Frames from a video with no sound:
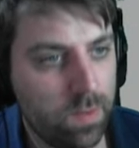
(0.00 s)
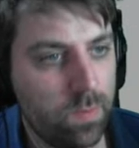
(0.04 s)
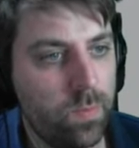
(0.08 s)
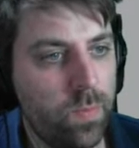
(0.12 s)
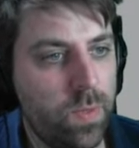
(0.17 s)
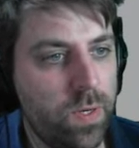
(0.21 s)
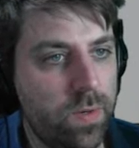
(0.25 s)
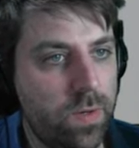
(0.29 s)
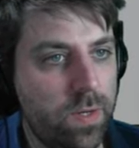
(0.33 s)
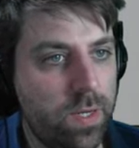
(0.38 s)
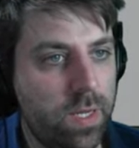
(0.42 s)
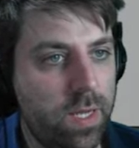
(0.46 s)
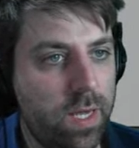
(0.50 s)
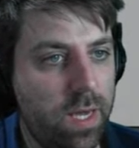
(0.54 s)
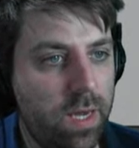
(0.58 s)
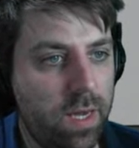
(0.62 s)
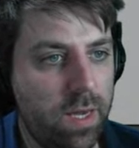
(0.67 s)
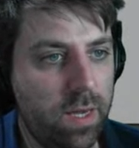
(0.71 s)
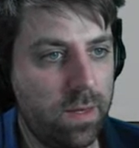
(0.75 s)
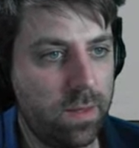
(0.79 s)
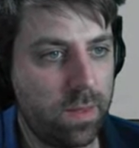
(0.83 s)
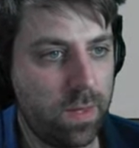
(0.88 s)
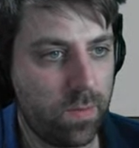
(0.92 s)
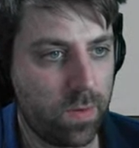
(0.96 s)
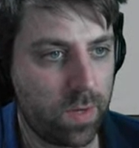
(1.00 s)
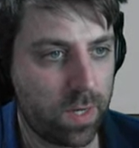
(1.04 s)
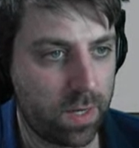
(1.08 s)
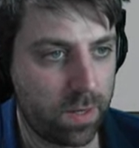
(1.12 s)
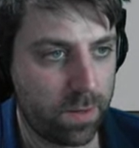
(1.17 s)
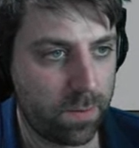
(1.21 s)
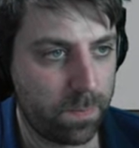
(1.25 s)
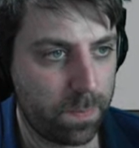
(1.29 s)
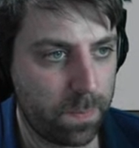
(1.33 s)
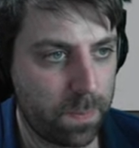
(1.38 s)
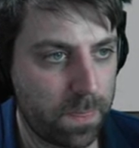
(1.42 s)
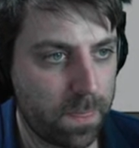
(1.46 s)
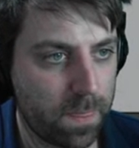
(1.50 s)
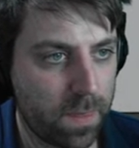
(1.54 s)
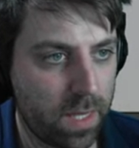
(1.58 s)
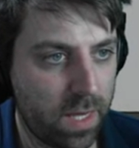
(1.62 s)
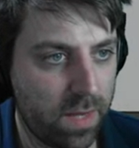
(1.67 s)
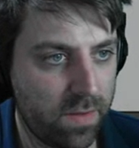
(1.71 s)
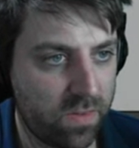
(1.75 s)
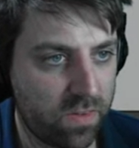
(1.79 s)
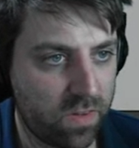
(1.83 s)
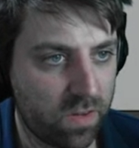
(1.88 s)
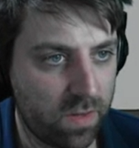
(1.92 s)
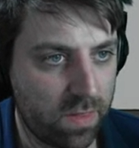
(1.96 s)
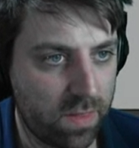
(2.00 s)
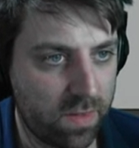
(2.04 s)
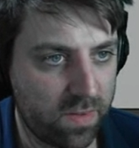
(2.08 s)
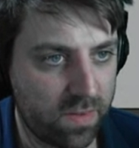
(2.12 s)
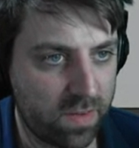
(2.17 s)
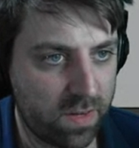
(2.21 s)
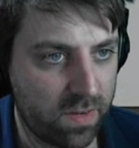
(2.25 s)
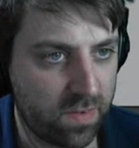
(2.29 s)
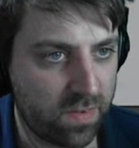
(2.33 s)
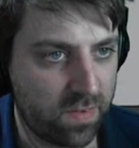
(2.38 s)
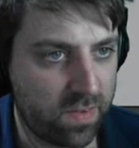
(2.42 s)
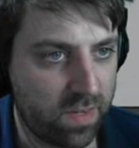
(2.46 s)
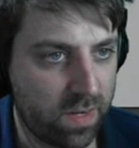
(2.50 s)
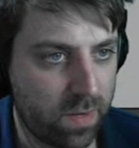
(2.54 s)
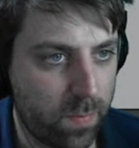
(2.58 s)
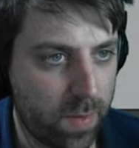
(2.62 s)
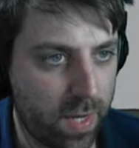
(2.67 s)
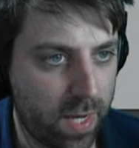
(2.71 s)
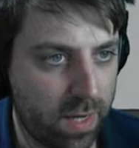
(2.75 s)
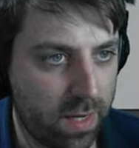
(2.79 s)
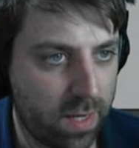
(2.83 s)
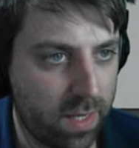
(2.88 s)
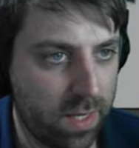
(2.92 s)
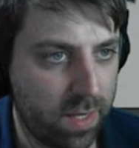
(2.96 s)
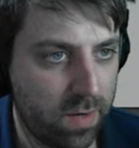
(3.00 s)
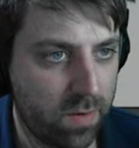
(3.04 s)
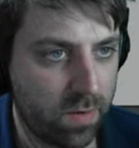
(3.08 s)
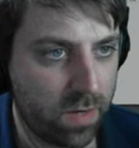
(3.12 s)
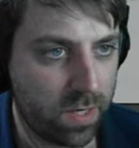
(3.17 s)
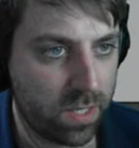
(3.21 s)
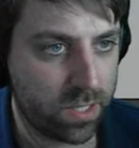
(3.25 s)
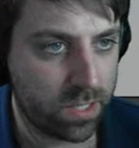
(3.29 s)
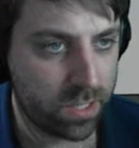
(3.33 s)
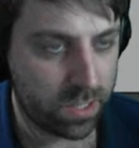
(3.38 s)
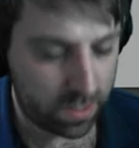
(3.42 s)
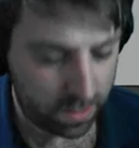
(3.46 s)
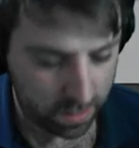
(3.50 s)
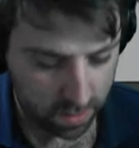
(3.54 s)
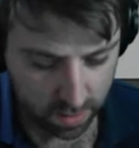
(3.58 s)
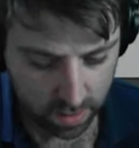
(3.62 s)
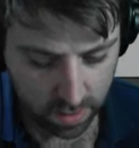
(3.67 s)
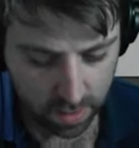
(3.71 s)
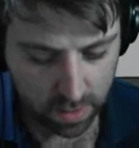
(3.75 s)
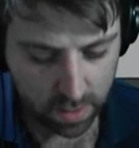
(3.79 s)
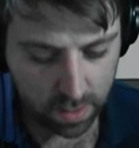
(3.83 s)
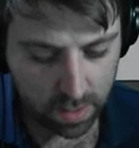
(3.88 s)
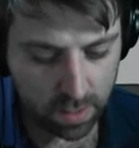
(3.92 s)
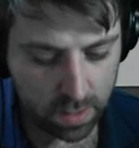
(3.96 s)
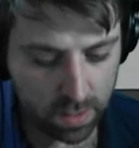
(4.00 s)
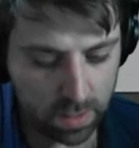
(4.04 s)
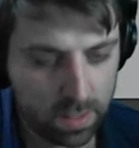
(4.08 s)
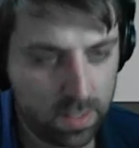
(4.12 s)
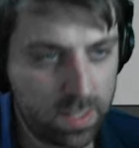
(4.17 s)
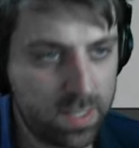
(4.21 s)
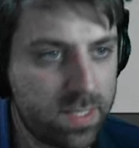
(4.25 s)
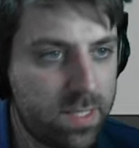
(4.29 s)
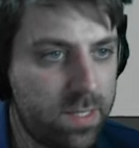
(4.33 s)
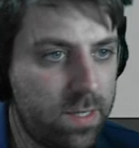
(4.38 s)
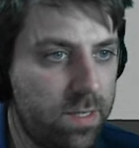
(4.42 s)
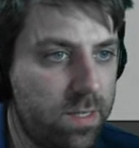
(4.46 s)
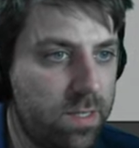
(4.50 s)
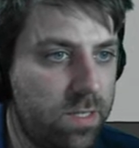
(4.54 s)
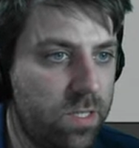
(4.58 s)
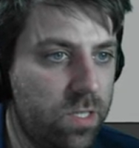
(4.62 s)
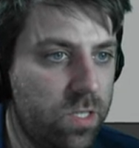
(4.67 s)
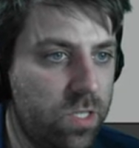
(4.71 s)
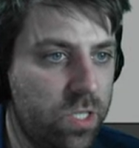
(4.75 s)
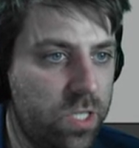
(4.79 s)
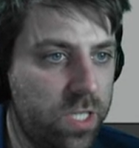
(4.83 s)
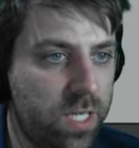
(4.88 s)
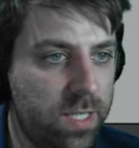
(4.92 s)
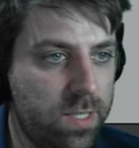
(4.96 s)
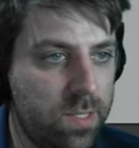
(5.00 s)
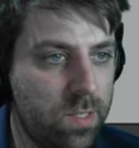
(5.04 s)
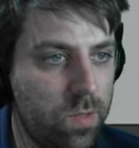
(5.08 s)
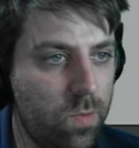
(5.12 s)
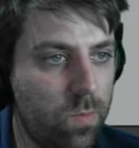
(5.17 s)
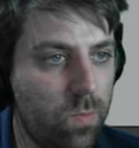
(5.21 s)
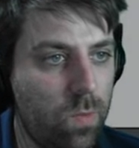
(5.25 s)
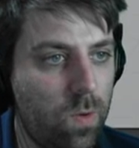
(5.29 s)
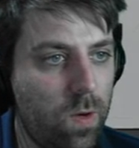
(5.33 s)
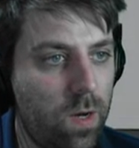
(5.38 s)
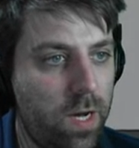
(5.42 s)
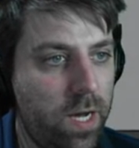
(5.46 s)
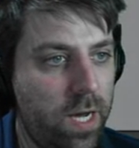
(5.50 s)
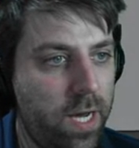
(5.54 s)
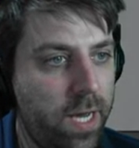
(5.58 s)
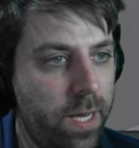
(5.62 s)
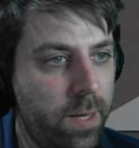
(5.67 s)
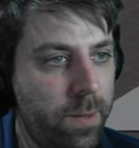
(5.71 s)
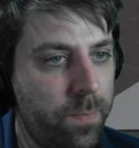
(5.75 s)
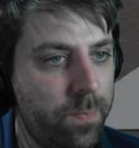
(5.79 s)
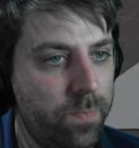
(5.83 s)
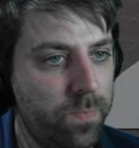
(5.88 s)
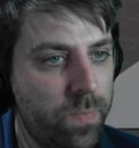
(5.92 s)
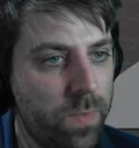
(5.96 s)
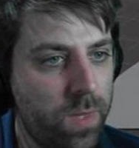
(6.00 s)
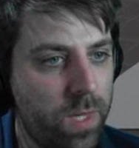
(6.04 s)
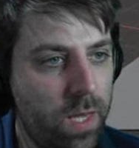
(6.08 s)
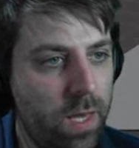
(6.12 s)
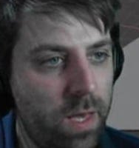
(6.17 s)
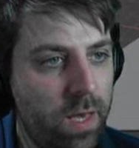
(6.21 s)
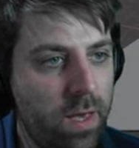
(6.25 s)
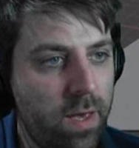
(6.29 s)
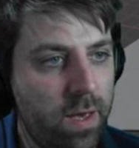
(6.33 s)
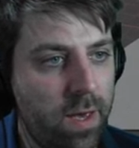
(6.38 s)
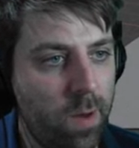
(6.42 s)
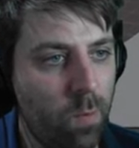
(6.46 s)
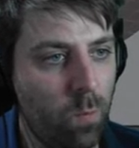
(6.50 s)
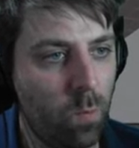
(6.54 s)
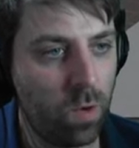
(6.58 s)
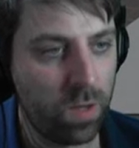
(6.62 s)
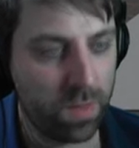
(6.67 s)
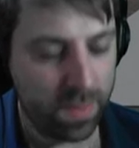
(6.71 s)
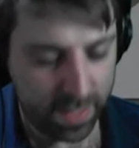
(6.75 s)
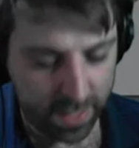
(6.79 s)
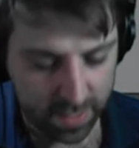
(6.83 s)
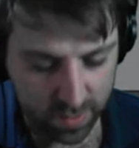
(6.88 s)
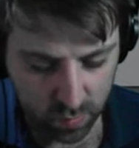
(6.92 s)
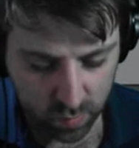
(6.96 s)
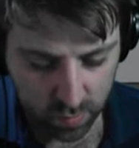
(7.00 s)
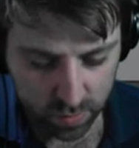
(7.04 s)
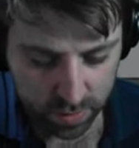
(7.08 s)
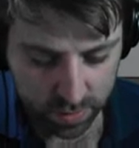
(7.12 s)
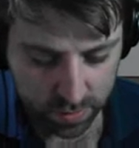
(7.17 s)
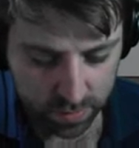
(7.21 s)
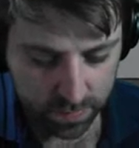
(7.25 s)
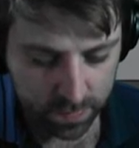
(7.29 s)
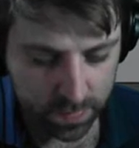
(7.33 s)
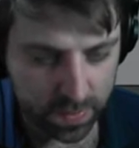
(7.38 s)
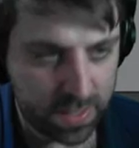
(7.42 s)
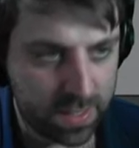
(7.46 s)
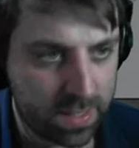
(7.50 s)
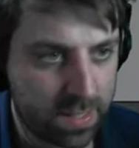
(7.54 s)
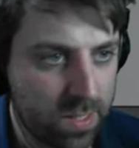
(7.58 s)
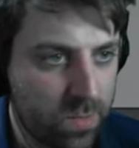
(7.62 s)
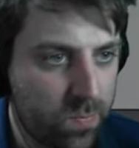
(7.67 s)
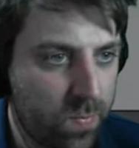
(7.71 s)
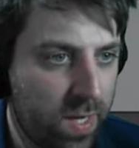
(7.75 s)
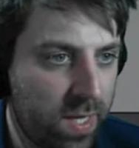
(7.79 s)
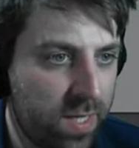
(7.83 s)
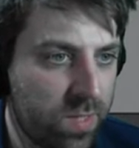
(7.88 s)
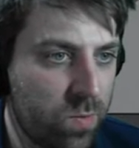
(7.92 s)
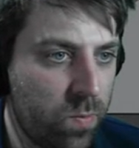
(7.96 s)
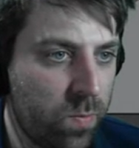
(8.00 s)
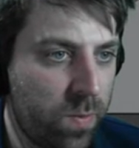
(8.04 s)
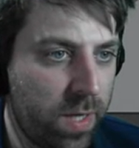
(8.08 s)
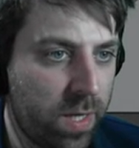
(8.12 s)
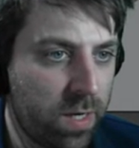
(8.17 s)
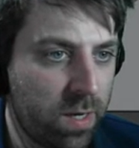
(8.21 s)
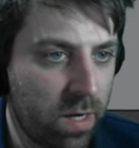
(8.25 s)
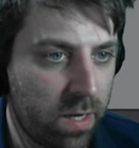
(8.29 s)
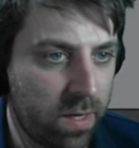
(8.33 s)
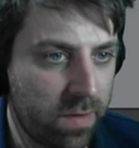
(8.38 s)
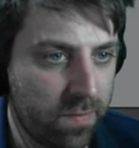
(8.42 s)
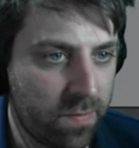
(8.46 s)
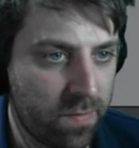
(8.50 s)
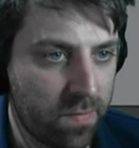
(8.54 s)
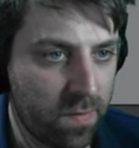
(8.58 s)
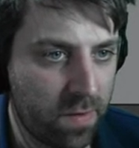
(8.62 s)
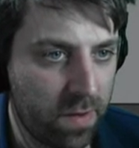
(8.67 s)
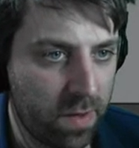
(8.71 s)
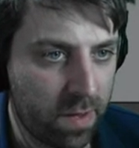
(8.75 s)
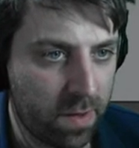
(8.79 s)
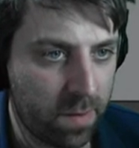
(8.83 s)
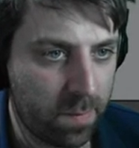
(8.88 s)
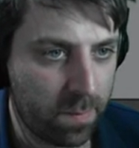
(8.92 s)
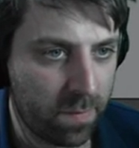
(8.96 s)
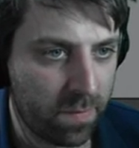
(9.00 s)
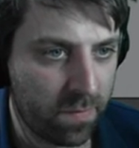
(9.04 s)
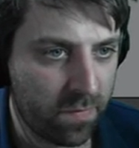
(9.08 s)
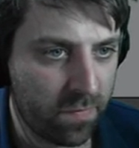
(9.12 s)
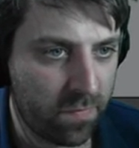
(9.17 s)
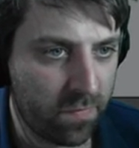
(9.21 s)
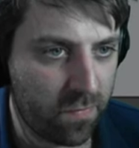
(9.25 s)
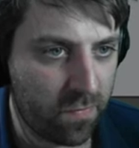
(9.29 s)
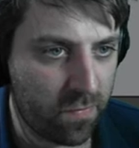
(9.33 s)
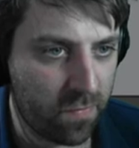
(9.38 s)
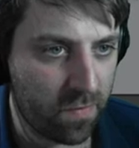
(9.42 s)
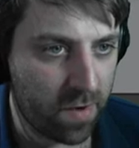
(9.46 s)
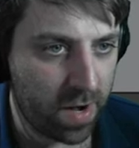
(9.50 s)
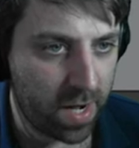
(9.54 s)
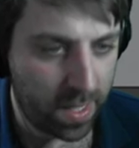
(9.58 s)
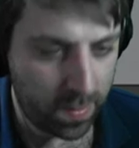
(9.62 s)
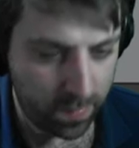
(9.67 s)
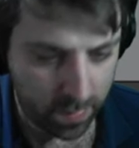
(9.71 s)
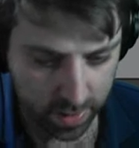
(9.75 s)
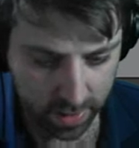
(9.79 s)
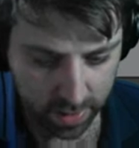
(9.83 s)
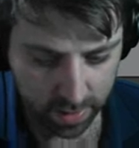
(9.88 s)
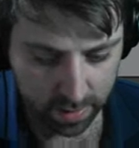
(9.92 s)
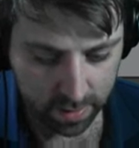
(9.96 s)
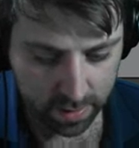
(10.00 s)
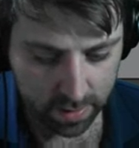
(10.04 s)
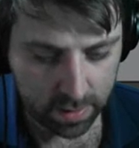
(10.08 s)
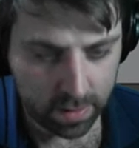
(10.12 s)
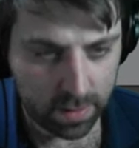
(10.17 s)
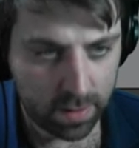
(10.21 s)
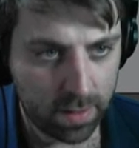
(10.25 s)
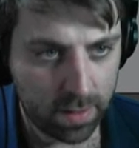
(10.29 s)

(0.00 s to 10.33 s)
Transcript: period key. There we go. And so this is going to sit about here-ish. Let's go G to the Y. And what this will do is this piece will be kind of um, framing